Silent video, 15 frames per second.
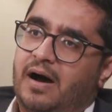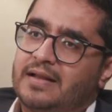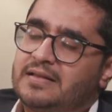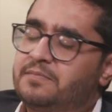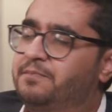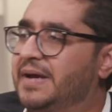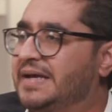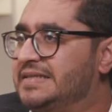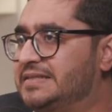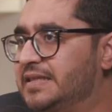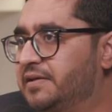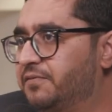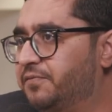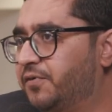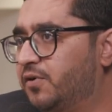the best
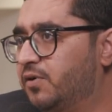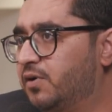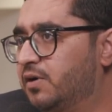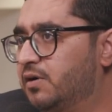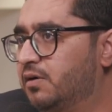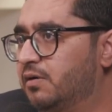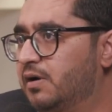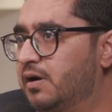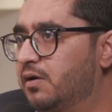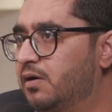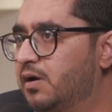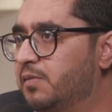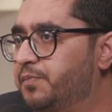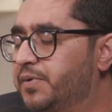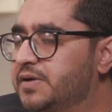thing for
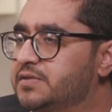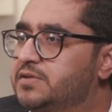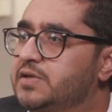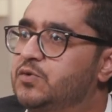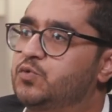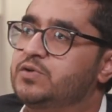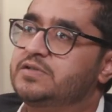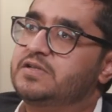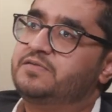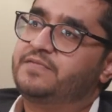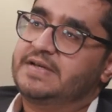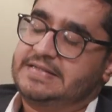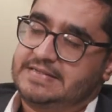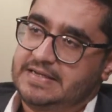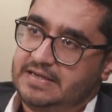a person who has
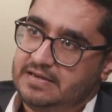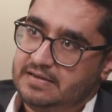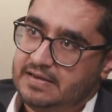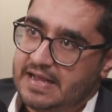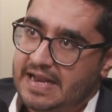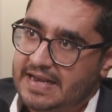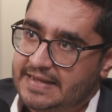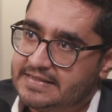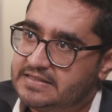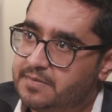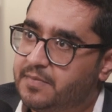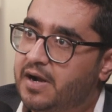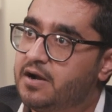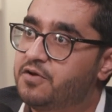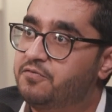invested an X
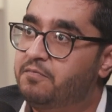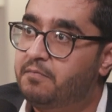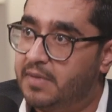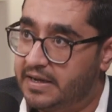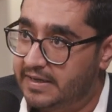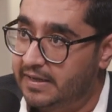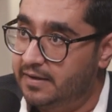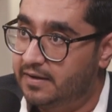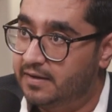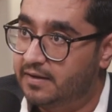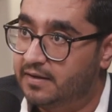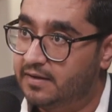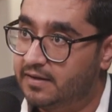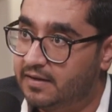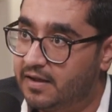amount of money,
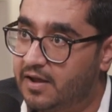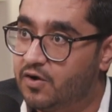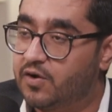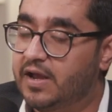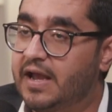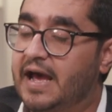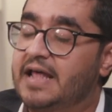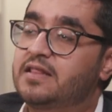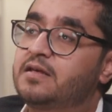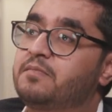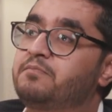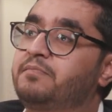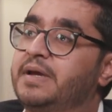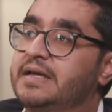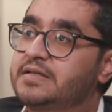okay, and they're
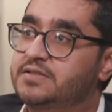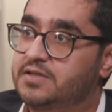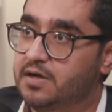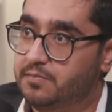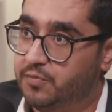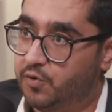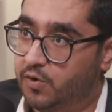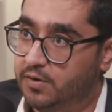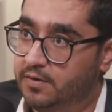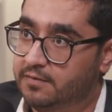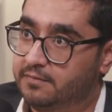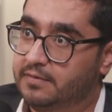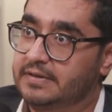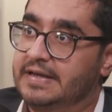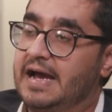based abroad.
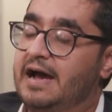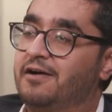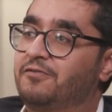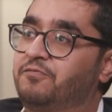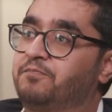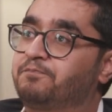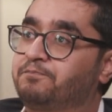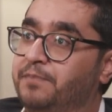They have